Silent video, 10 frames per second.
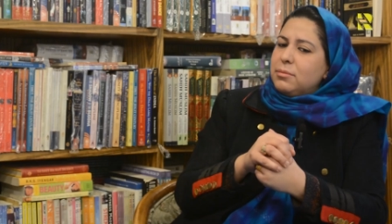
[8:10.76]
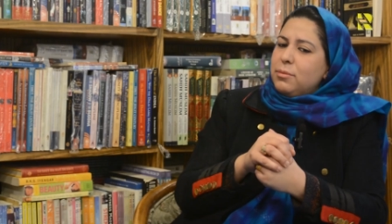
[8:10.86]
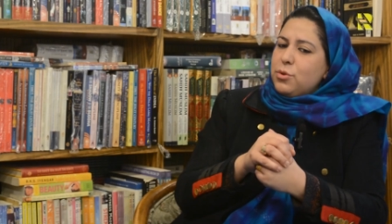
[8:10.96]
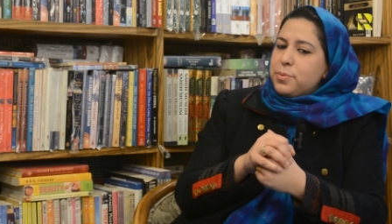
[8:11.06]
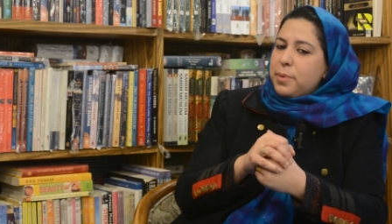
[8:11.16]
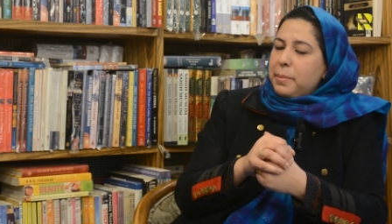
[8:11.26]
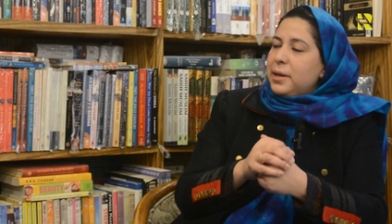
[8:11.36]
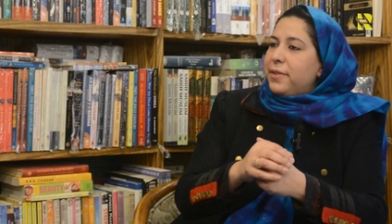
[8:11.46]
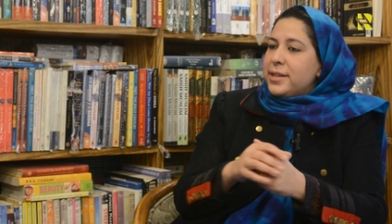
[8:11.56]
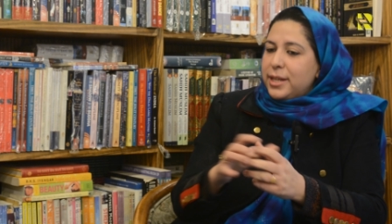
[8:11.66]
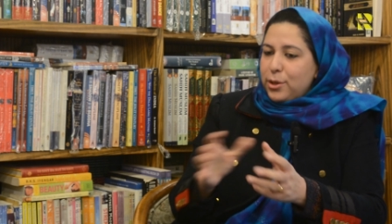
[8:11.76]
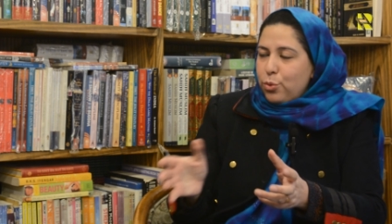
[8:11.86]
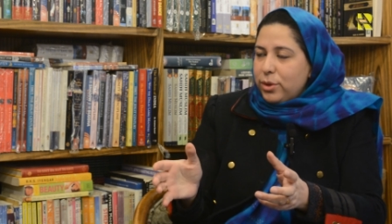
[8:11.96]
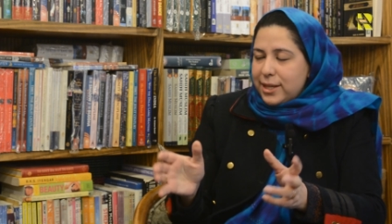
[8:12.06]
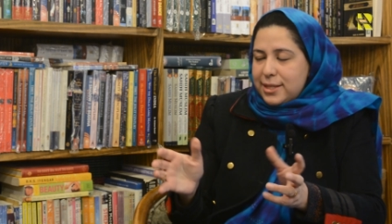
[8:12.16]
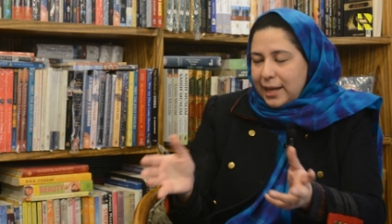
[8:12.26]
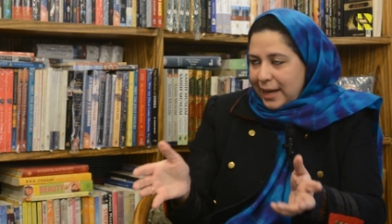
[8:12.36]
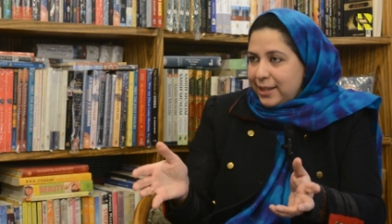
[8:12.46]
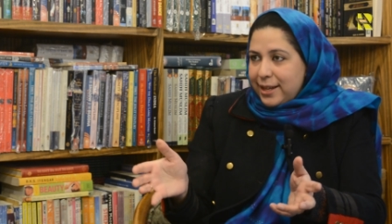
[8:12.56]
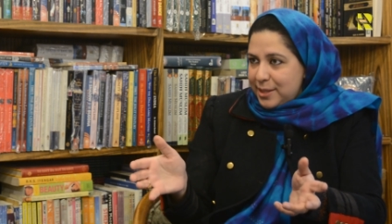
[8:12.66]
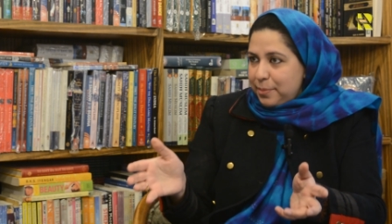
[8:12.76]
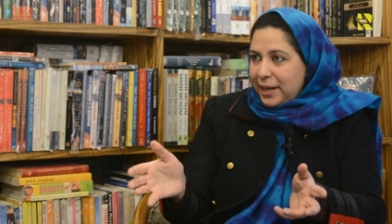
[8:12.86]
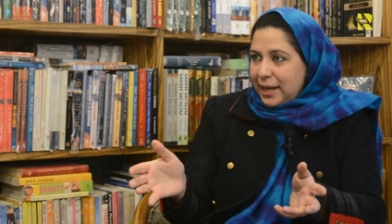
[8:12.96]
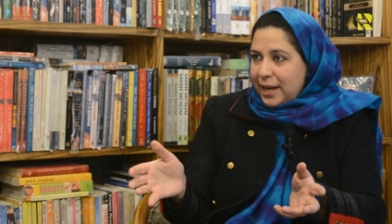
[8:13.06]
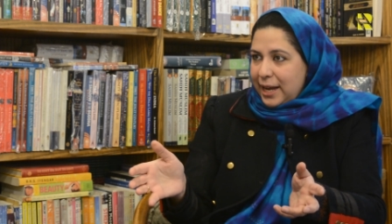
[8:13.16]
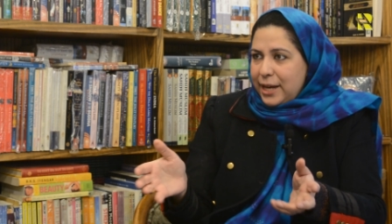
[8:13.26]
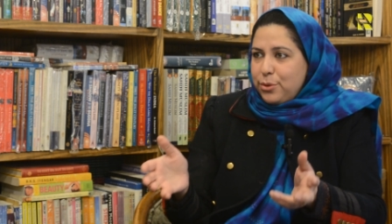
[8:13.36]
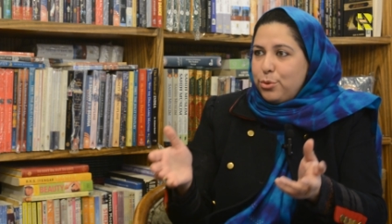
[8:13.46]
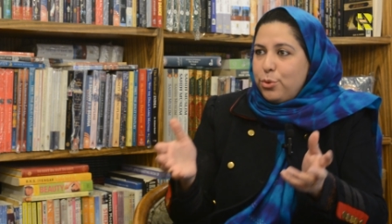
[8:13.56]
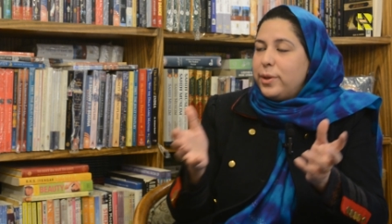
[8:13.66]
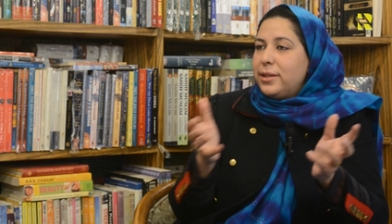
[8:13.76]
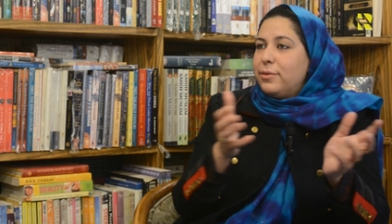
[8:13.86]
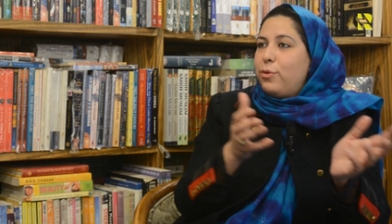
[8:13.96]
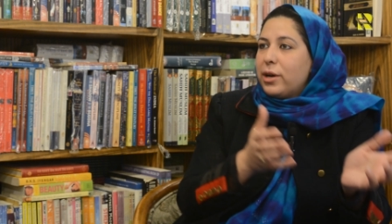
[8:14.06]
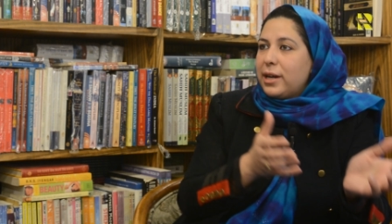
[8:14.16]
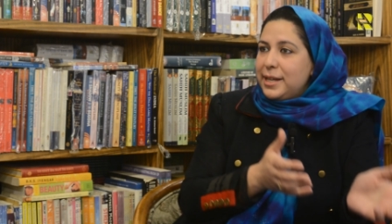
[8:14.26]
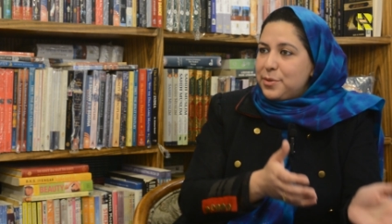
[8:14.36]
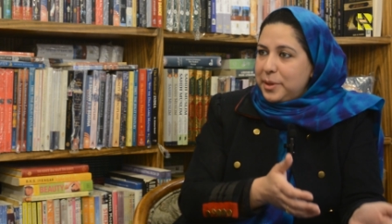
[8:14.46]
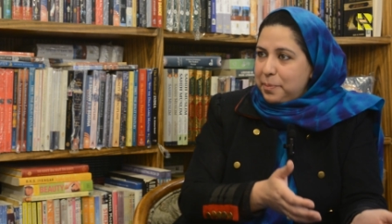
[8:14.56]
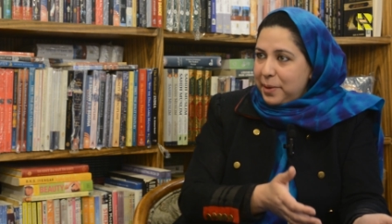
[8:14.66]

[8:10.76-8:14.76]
most probably if i say no that's a lie that's a big lie i don't know whether the fault lies with the